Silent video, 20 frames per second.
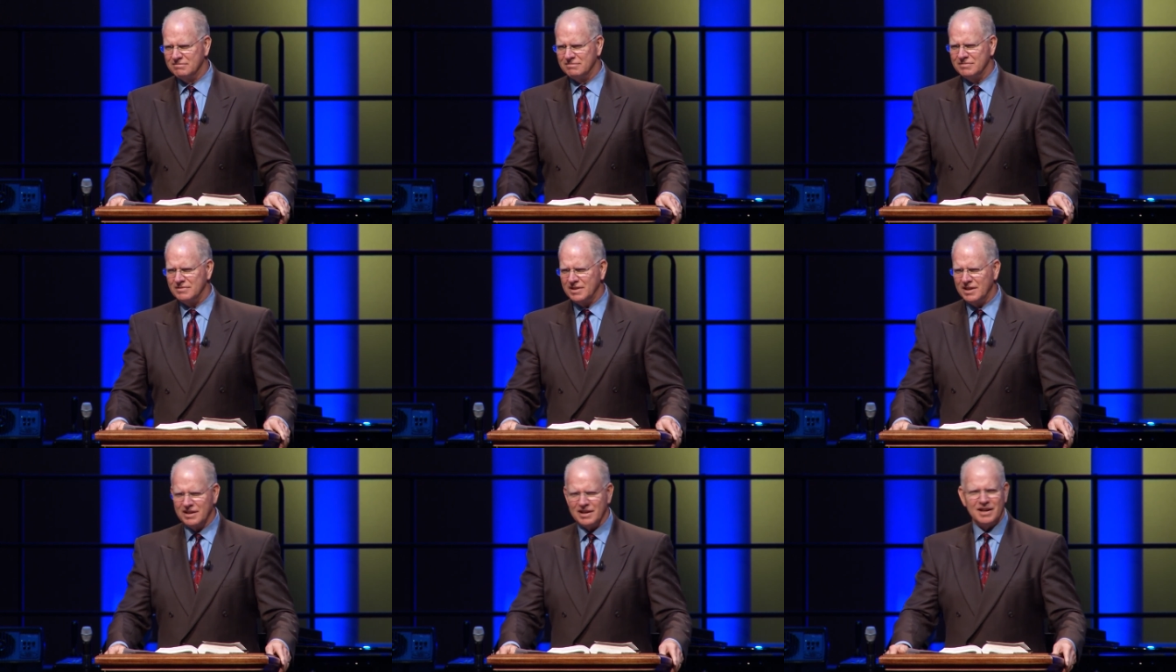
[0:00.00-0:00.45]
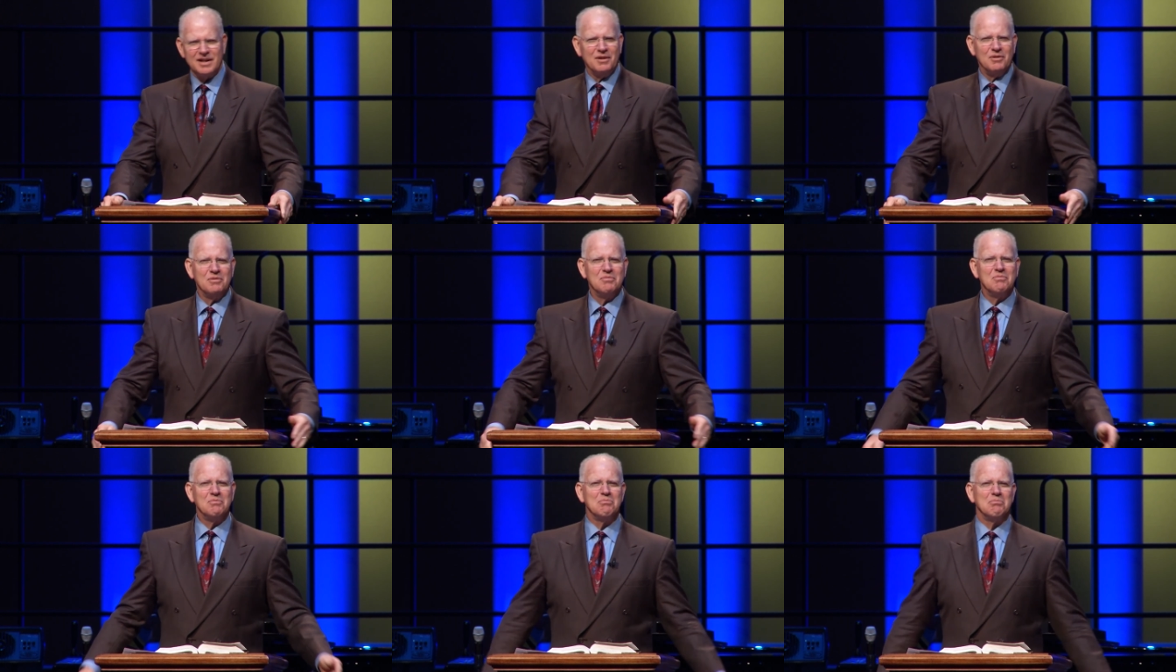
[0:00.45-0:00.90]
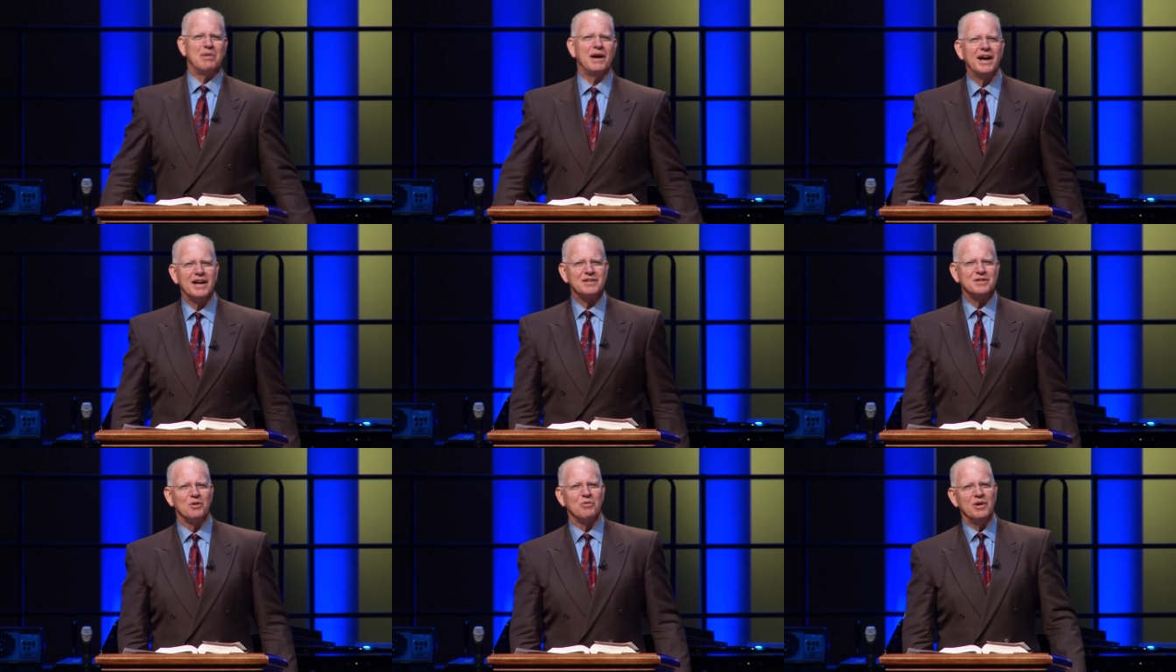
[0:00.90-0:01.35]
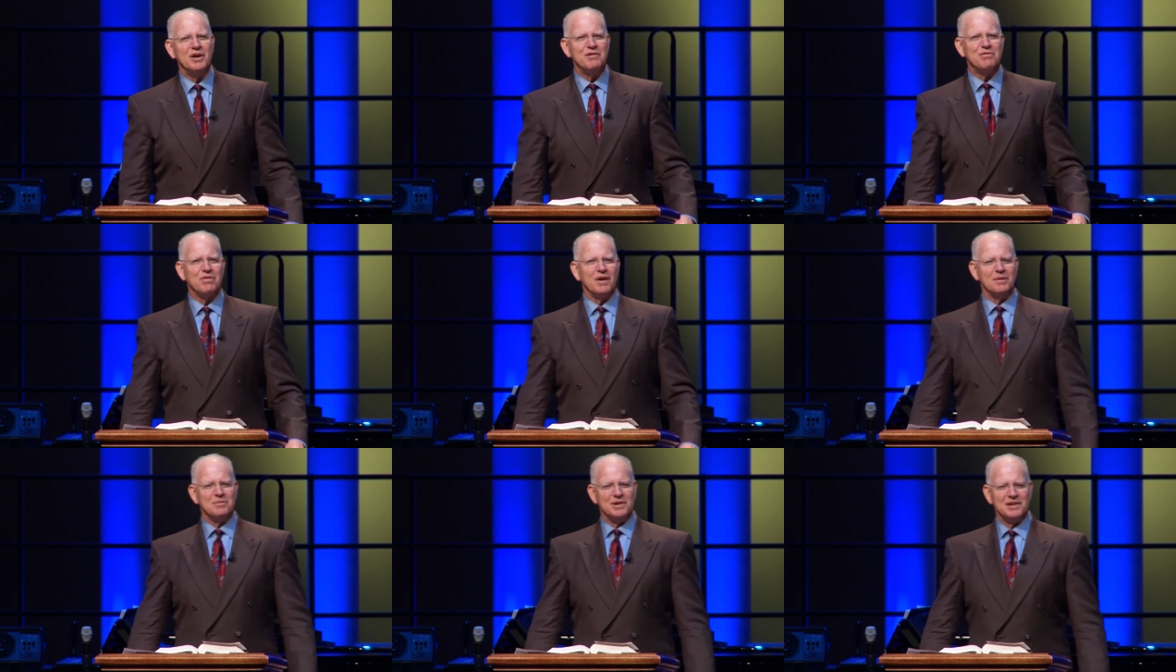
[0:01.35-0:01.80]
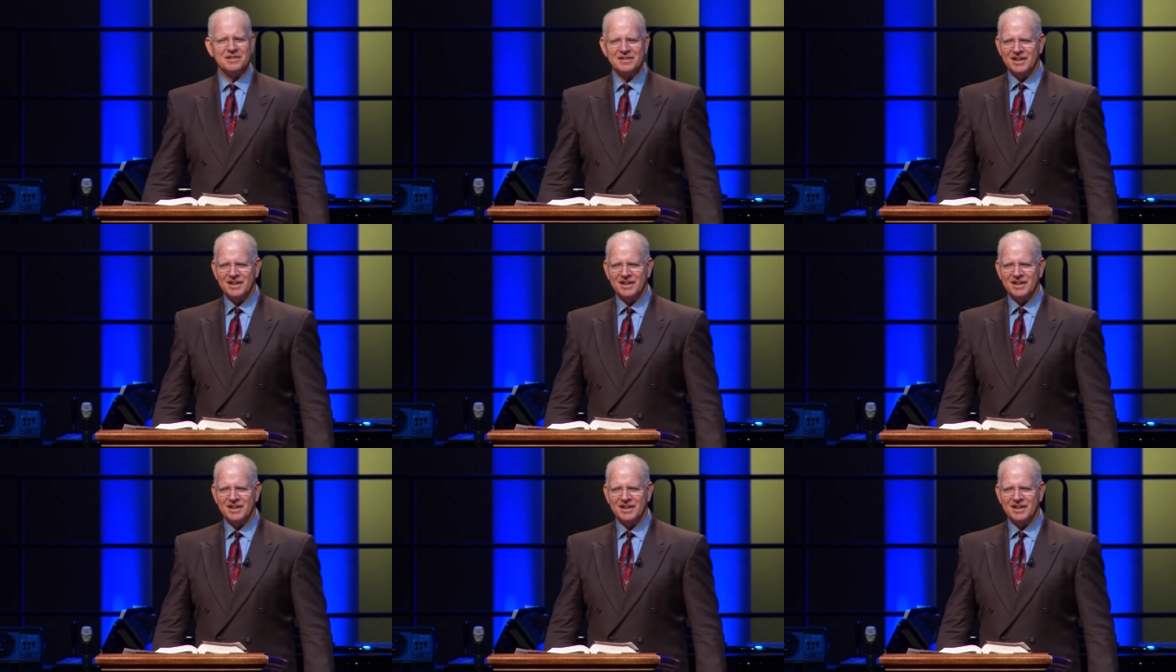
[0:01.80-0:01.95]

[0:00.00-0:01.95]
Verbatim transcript: He kind of backed away from it.